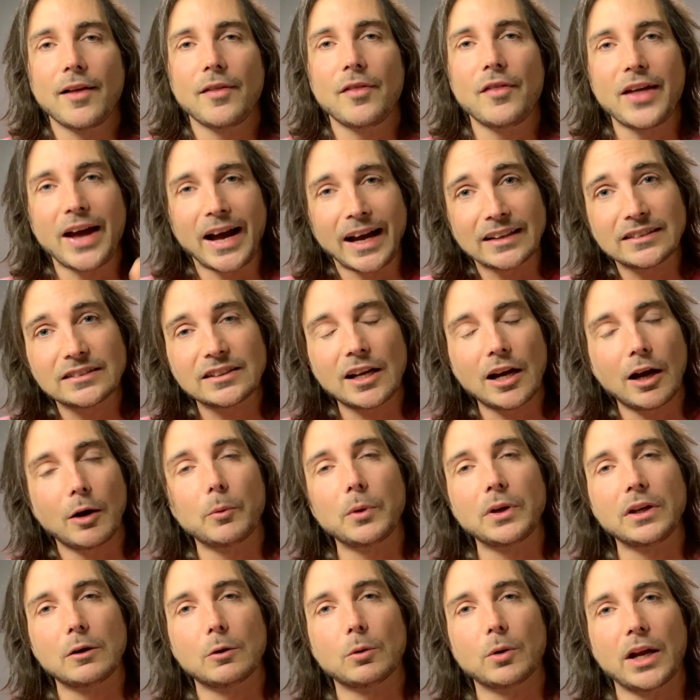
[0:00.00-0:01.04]
That's how
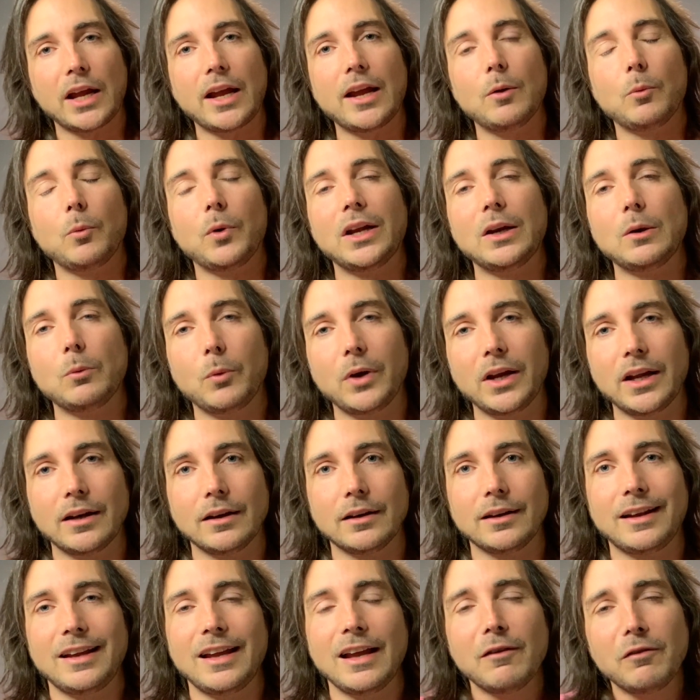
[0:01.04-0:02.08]
we create
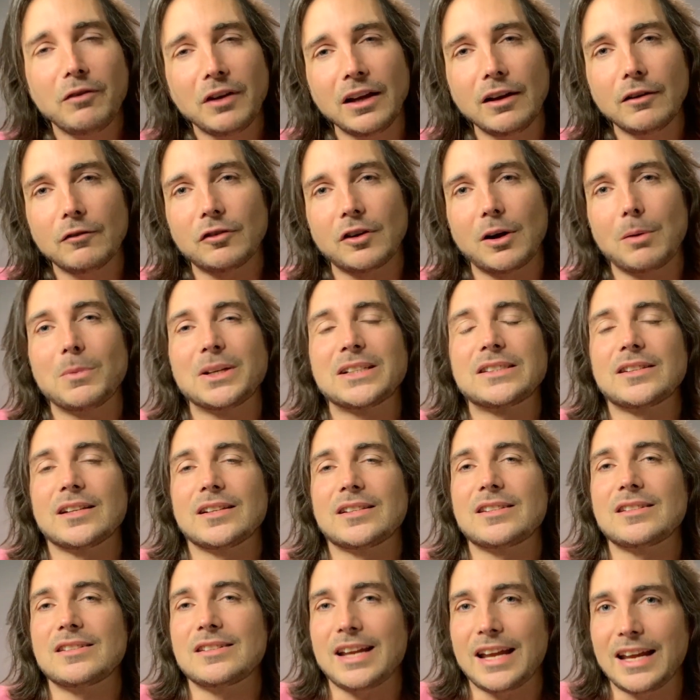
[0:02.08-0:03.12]
win-win. Giving from a
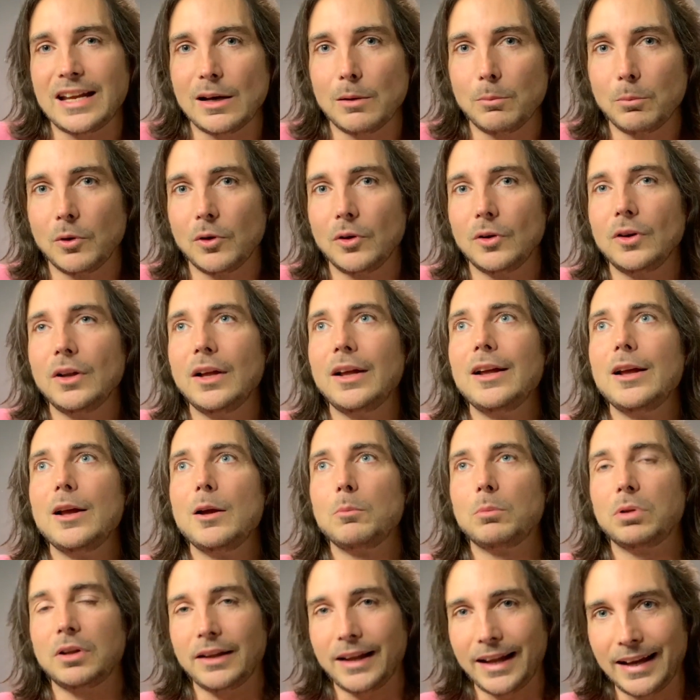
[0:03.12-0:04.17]
sustainable
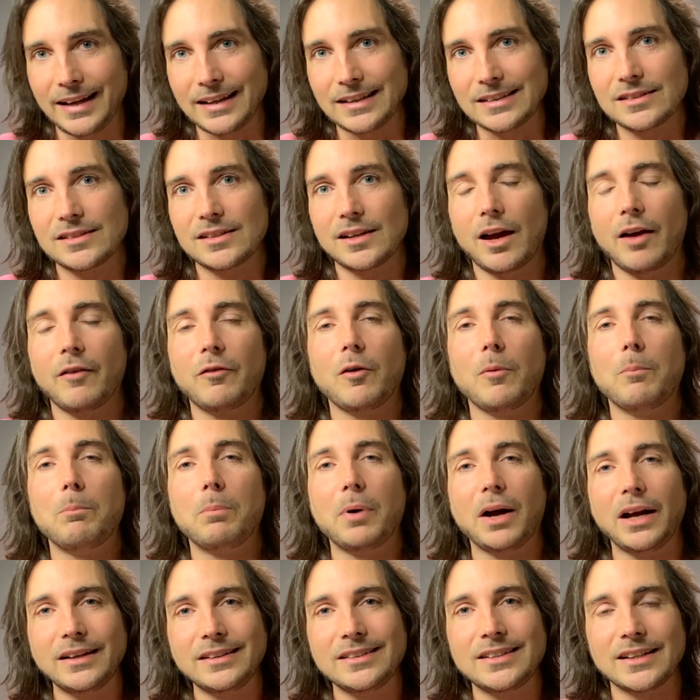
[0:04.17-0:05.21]
place of
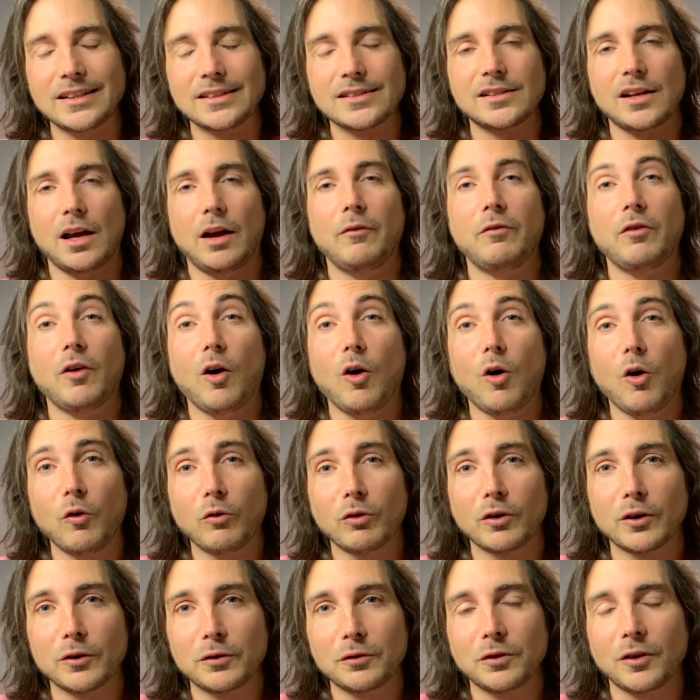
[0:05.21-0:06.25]
abundance, of
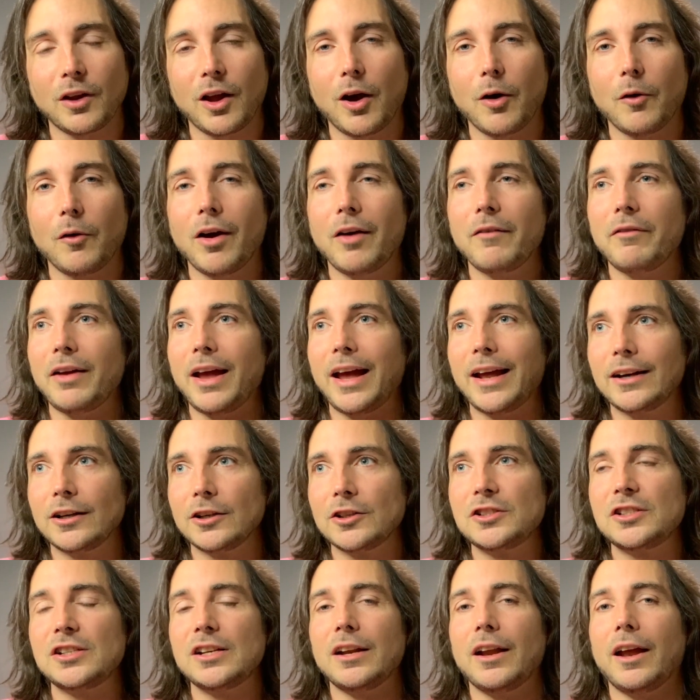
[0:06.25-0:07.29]
overflow, of
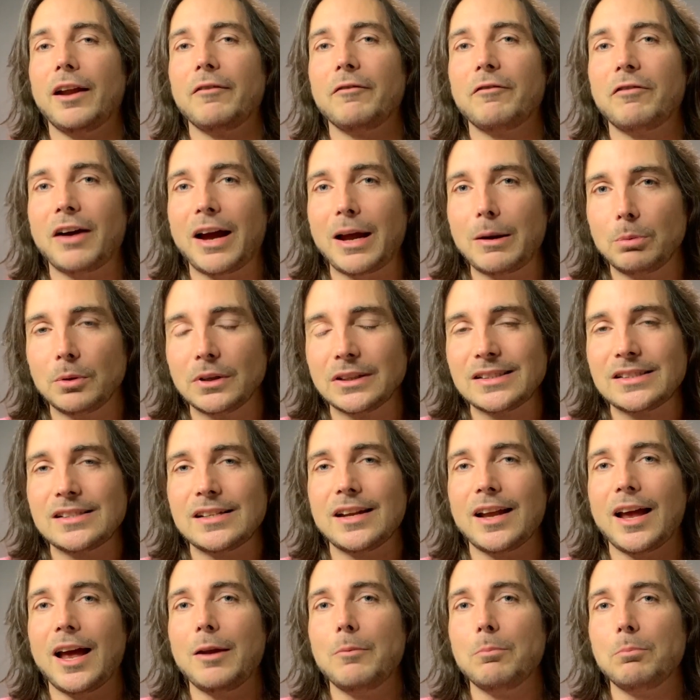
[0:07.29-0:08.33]
energy and
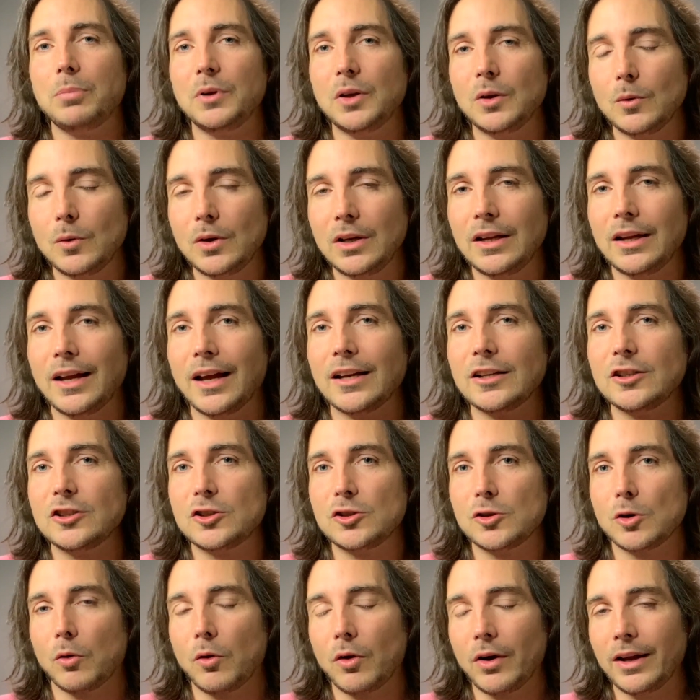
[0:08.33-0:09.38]
vibrancy and beauty and
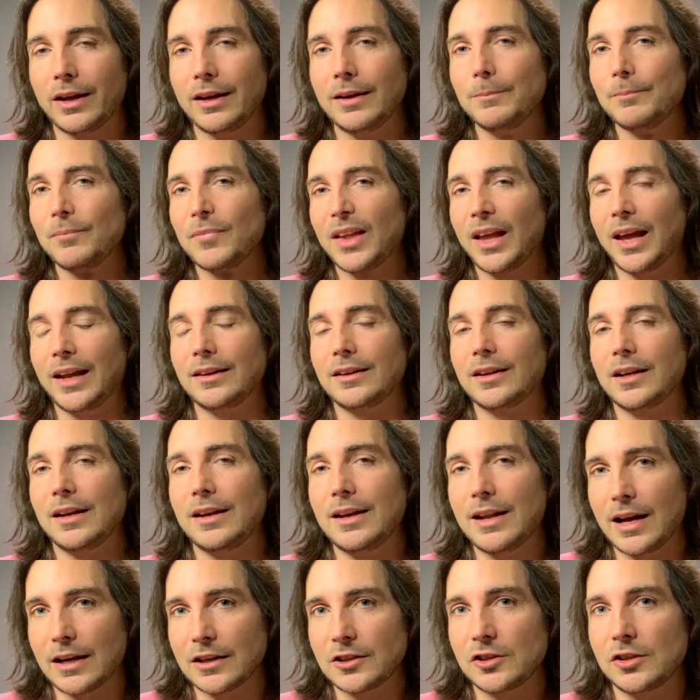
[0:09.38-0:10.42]
joy and
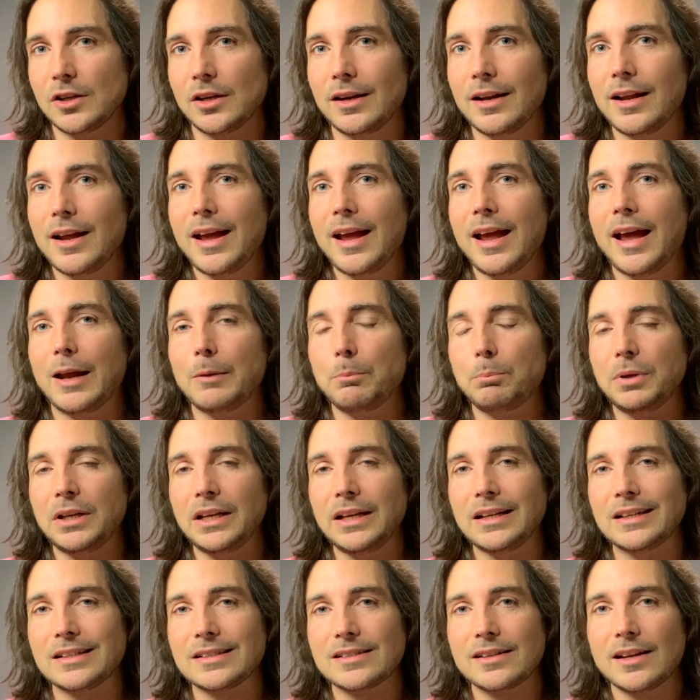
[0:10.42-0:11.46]
connection and
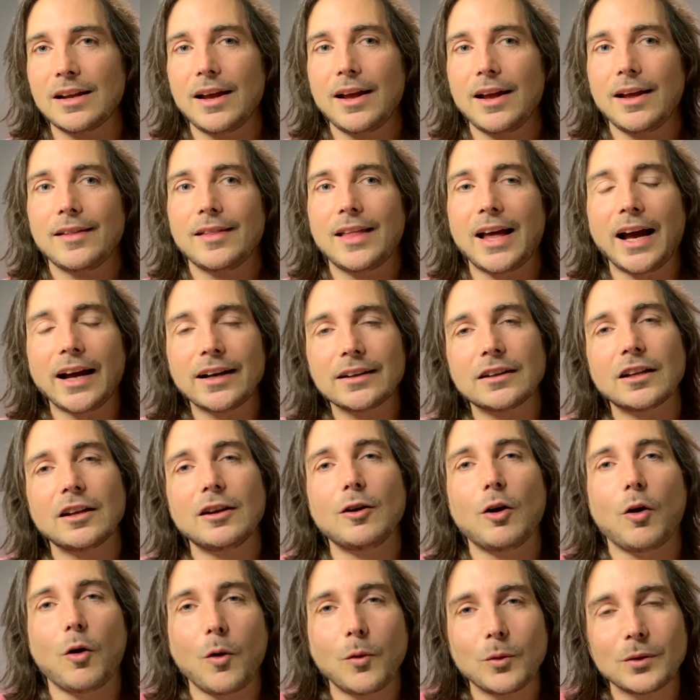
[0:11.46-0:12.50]
peace. That
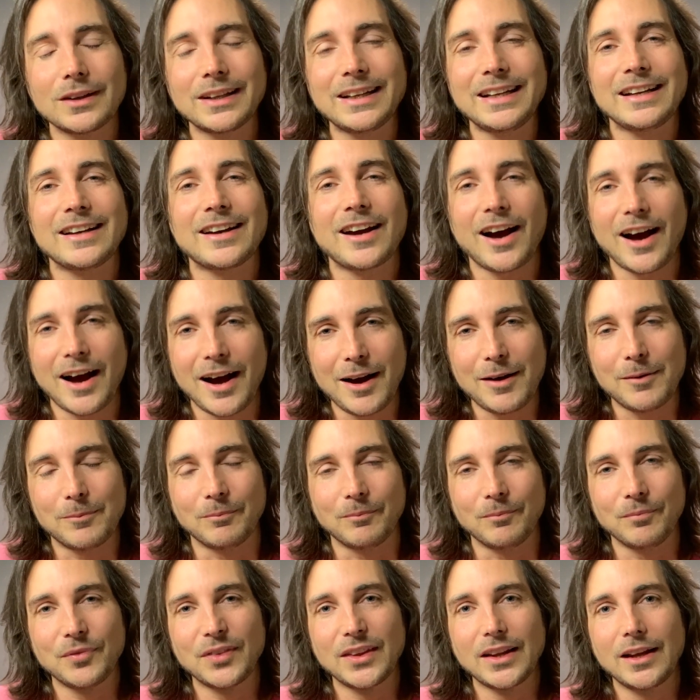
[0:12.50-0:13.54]
can only
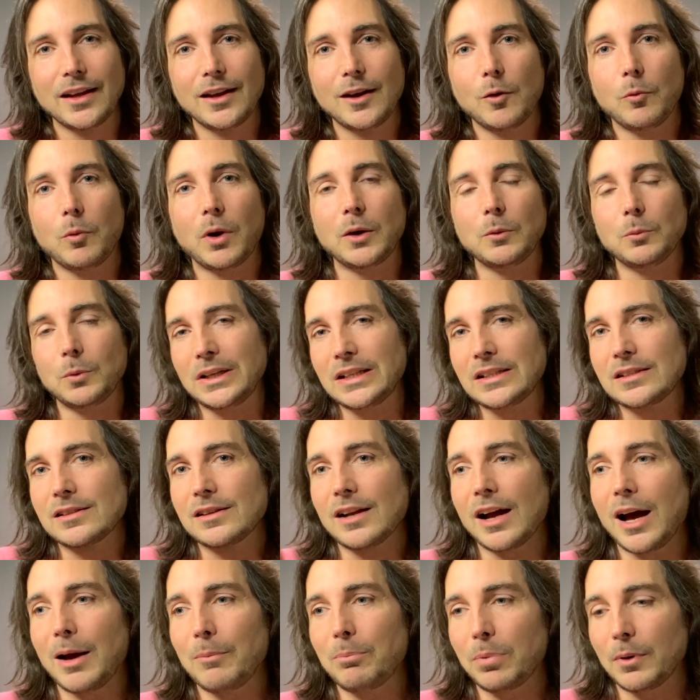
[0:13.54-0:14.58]
come when we
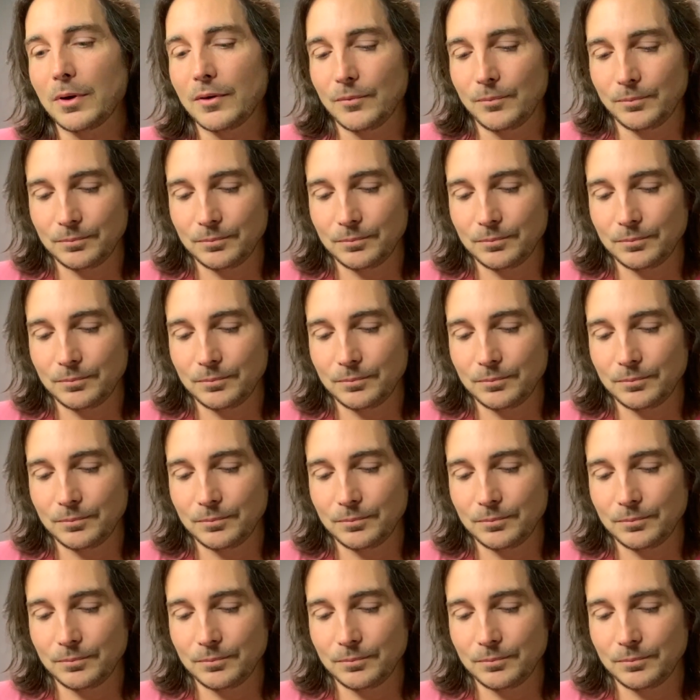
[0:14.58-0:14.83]
stop